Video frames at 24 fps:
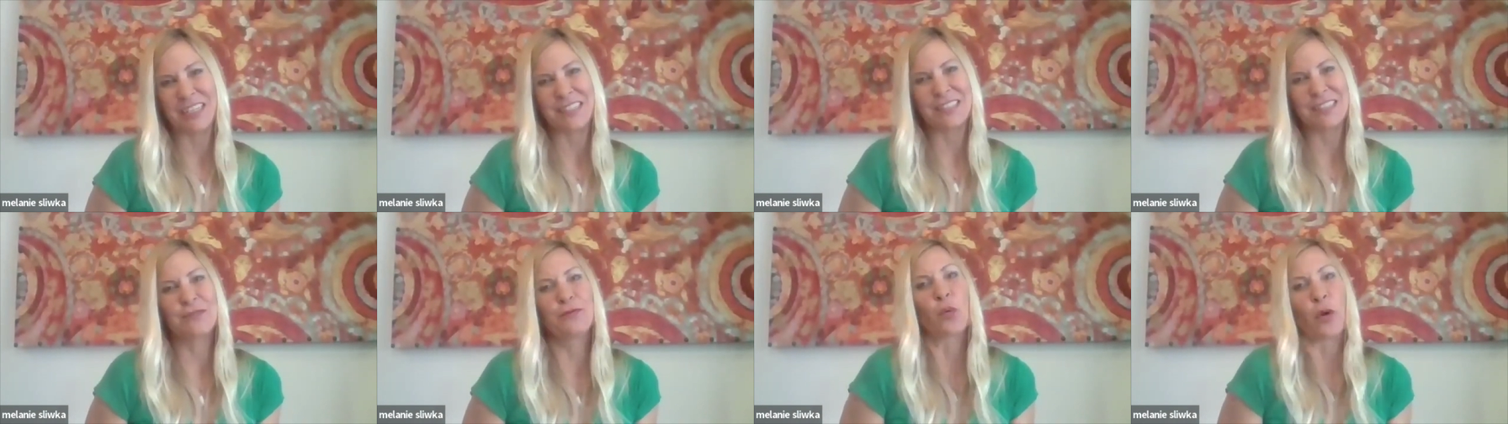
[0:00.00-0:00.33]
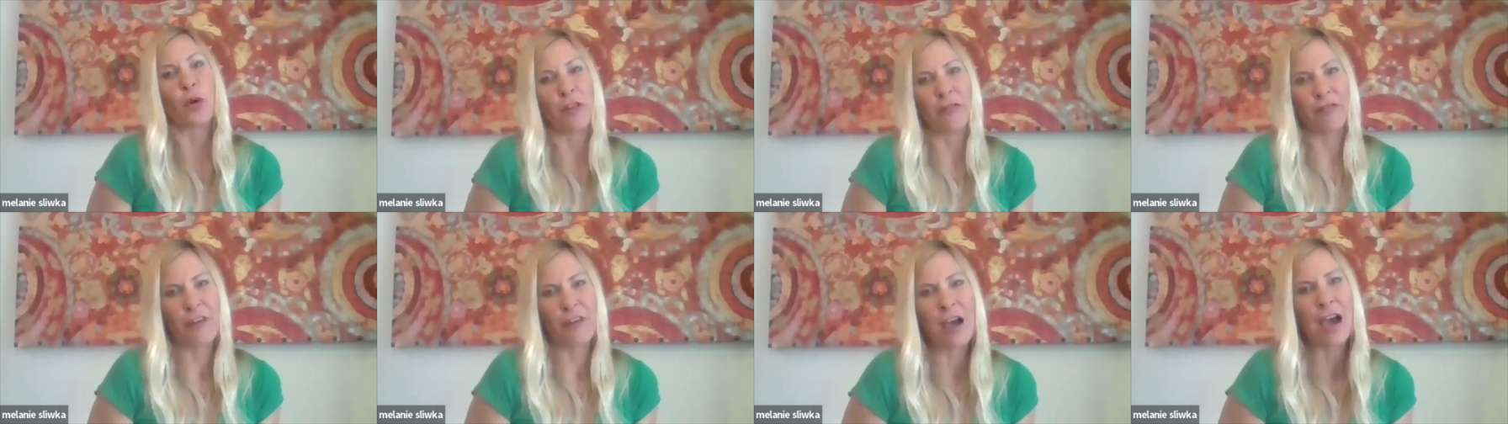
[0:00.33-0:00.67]
It's
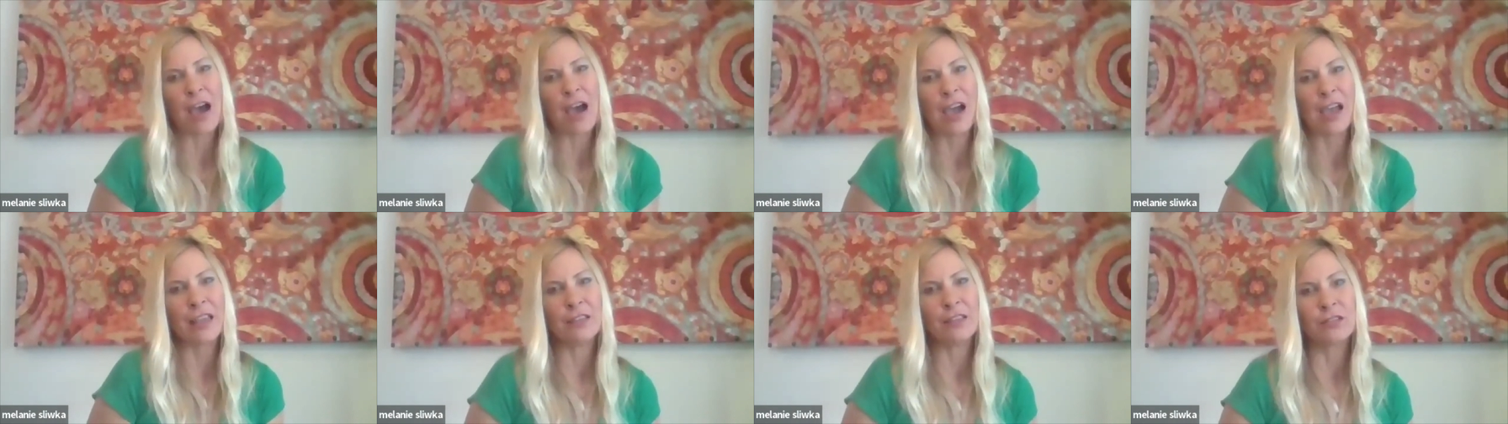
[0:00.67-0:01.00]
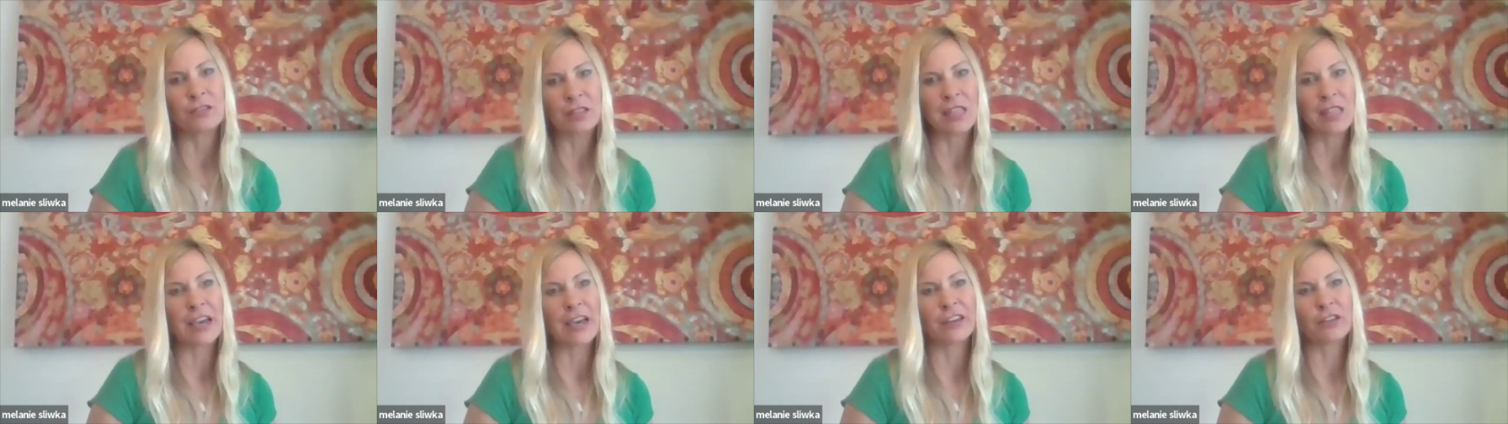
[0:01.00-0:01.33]
fortified.
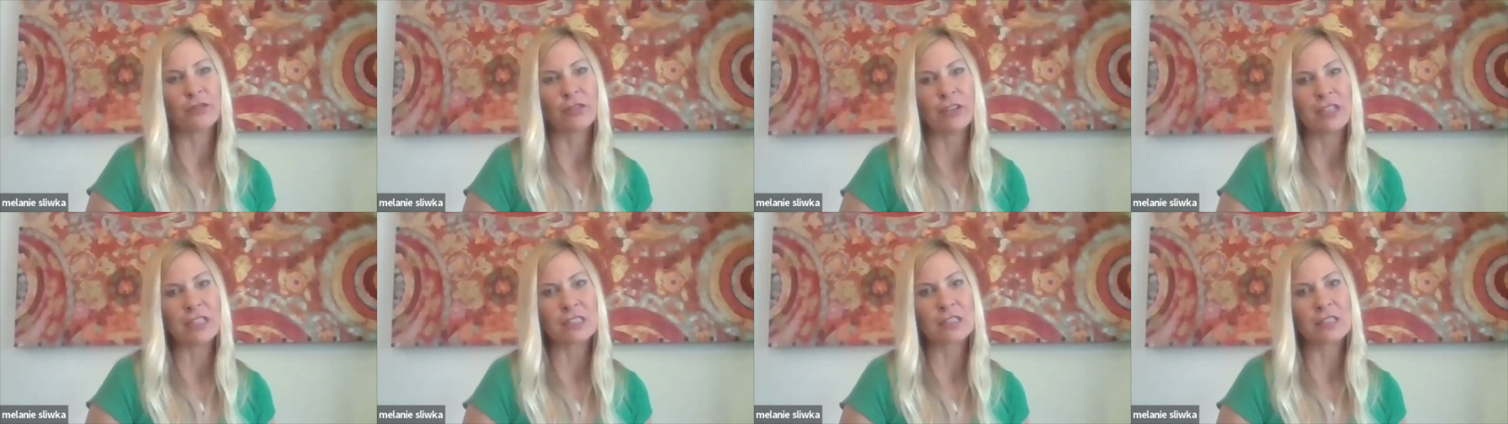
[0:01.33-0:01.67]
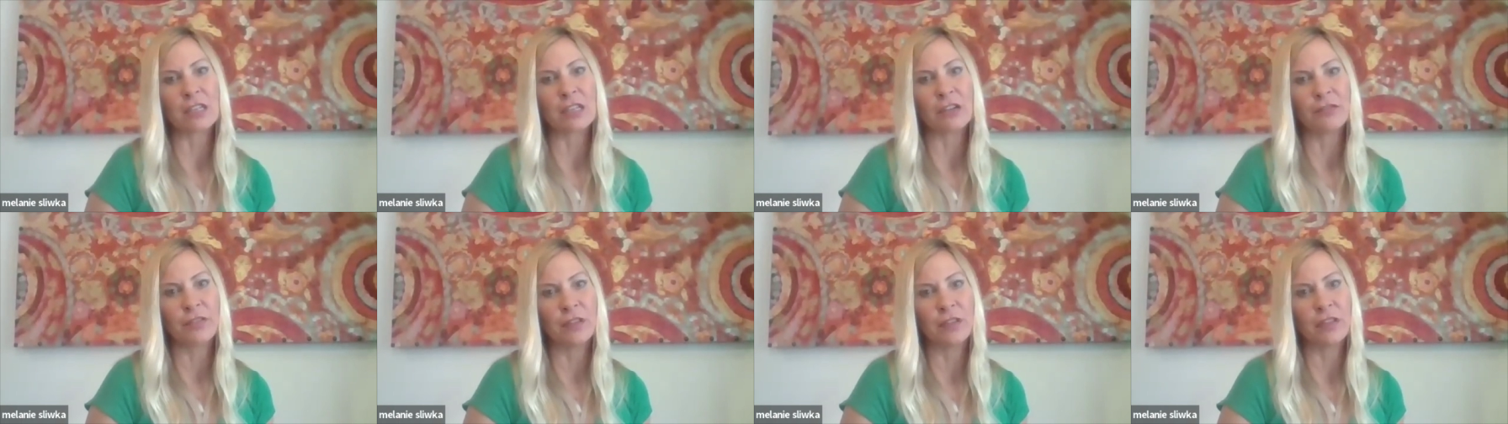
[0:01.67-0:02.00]
There's a lot of great
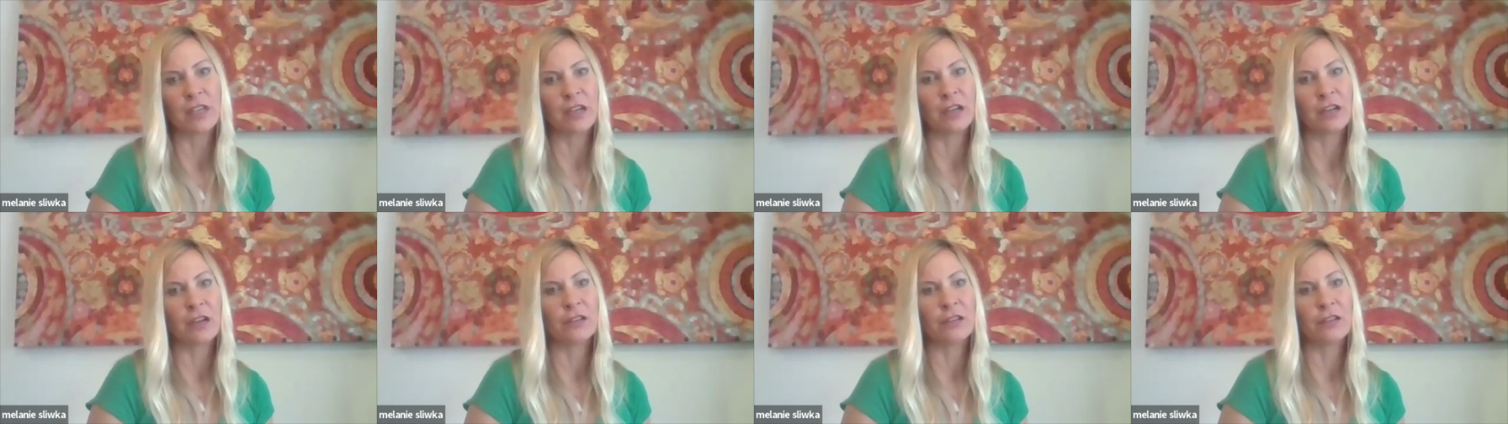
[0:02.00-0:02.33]
stuff in there.